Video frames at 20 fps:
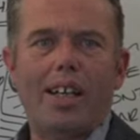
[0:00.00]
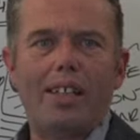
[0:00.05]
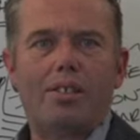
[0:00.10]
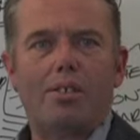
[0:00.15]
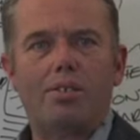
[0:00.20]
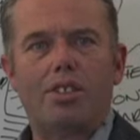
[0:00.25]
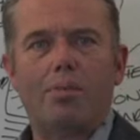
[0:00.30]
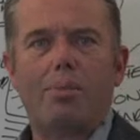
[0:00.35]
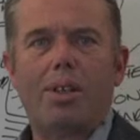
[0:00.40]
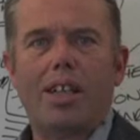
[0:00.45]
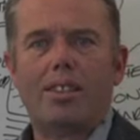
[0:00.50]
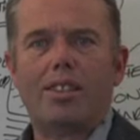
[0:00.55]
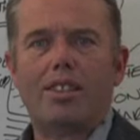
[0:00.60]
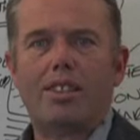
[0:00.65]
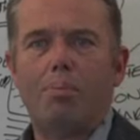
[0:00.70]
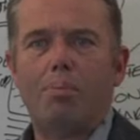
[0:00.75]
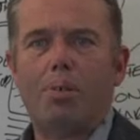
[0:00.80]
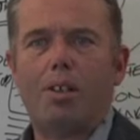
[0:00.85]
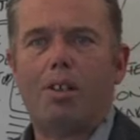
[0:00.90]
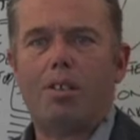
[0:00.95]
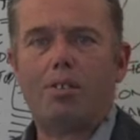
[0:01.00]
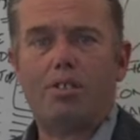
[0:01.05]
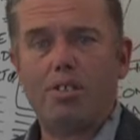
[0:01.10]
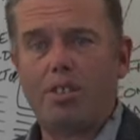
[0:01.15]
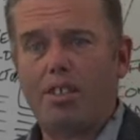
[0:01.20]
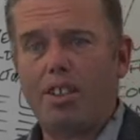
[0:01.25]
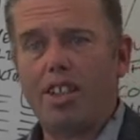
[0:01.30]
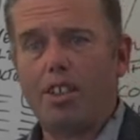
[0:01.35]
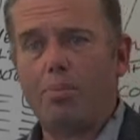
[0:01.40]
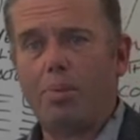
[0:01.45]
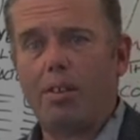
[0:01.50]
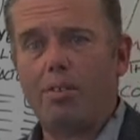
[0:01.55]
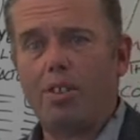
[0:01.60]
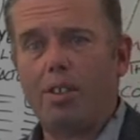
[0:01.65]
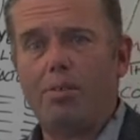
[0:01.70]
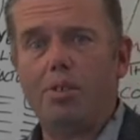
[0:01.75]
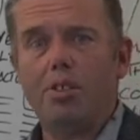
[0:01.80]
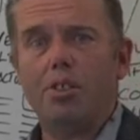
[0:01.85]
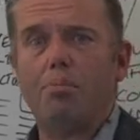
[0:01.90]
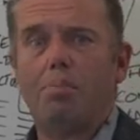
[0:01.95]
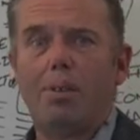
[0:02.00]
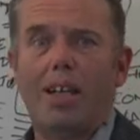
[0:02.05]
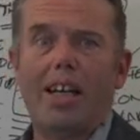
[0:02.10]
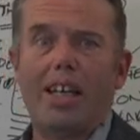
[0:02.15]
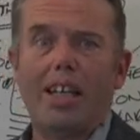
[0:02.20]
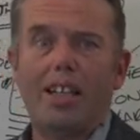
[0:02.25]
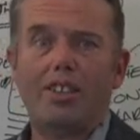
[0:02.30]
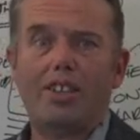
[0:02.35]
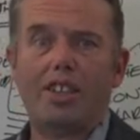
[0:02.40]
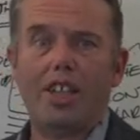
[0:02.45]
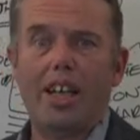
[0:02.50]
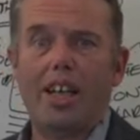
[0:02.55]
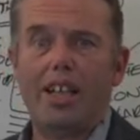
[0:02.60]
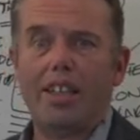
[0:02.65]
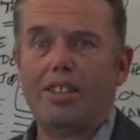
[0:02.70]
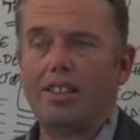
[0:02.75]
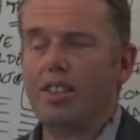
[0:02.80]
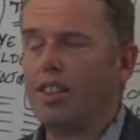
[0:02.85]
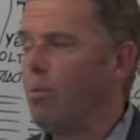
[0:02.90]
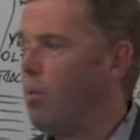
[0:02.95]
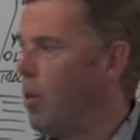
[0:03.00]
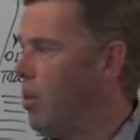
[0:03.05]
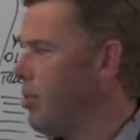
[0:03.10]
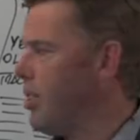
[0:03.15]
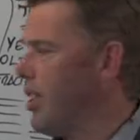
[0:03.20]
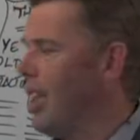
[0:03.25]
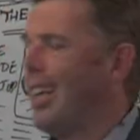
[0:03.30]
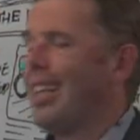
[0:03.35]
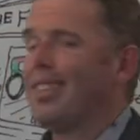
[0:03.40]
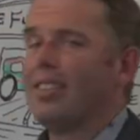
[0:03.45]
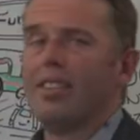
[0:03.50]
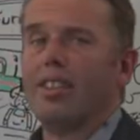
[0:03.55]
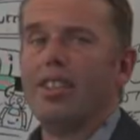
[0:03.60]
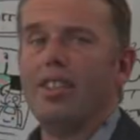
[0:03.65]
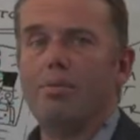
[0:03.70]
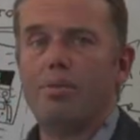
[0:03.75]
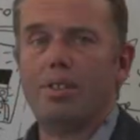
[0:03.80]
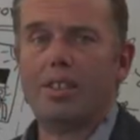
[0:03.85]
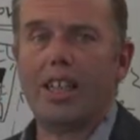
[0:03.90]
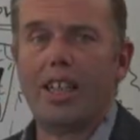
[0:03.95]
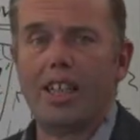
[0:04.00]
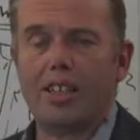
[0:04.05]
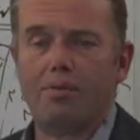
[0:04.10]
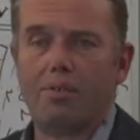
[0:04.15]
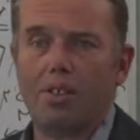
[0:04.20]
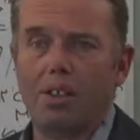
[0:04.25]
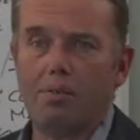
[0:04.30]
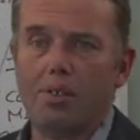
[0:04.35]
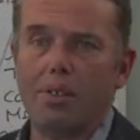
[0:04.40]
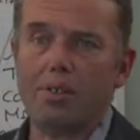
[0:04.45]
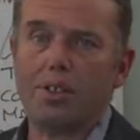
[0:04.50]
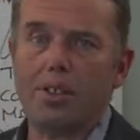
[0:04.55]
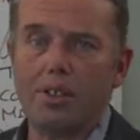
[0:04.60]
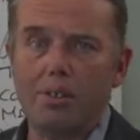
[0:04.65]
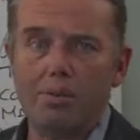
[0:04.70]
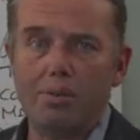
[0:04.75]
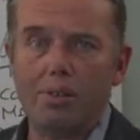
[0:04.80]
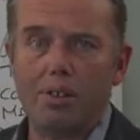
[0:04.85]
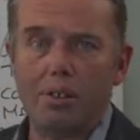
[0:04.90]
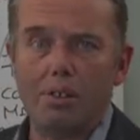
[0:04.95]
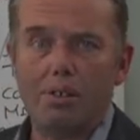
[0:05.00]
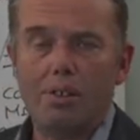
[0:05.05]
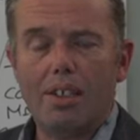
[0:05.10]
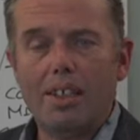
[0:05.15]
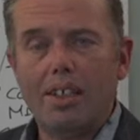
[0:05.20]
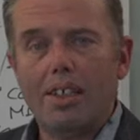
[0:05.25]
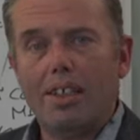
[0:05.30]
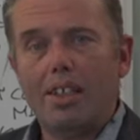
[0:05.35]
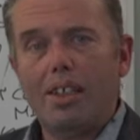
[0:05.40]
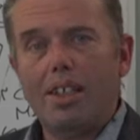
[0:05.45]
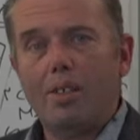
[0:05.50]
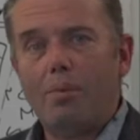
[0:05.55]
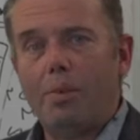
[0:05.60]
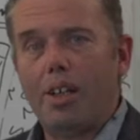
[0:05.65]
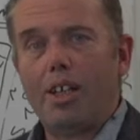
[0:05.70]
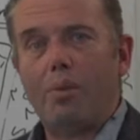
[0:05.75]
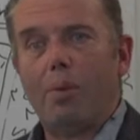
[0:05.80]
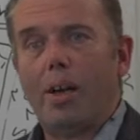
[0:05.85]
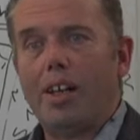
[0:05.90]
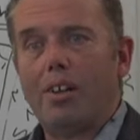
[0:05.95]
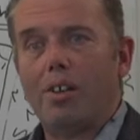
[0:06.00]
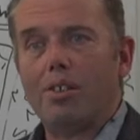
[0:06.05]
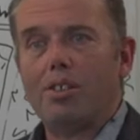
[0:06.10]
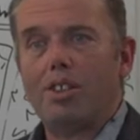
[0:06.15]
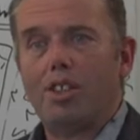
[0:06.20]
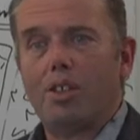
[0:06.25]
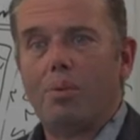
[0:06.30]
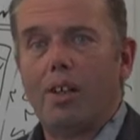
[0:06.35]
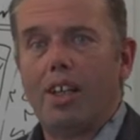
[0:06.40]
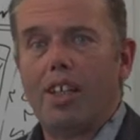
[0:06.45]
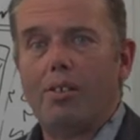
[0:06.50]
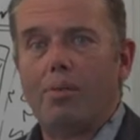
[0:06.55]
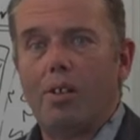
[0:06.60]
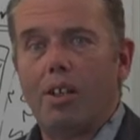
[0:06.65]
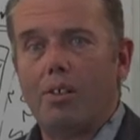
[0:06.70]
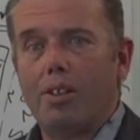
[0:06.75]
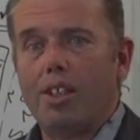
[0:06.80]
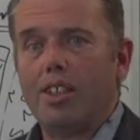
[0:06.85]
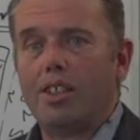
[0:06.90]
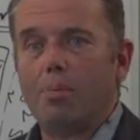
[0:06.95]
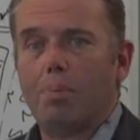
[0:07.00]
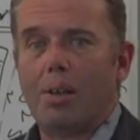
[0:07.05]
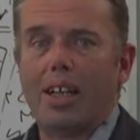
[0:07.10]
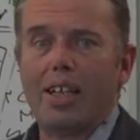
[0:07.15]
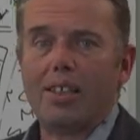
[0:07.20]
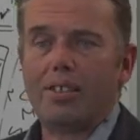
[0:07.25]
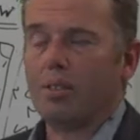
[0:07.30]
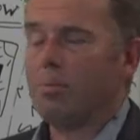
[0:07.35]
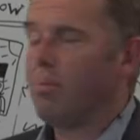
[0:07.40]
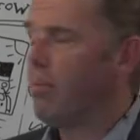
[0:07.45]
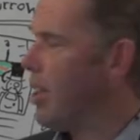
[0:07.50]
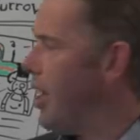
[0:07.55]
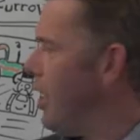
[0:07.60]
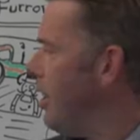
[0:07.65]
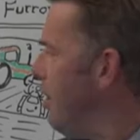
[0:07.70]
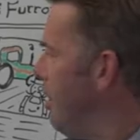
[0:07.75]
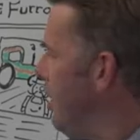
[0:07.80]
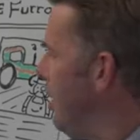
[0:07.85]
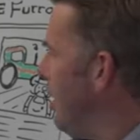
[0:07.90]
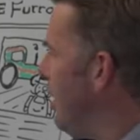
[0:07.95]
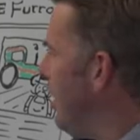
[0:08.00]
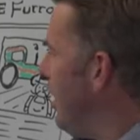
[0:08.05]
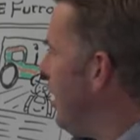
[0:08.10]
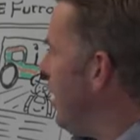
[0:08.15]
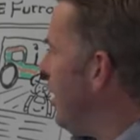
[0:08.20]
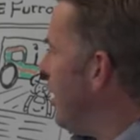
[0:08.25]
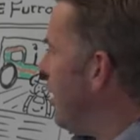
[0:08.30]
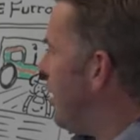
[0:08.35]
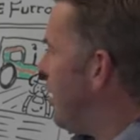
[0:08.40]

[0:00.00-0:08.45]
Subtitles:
content marketing is important, just think about your own buying journeys. You know, what was the last thing you searched for on Google? When you went onto it, you were looking to buy something. You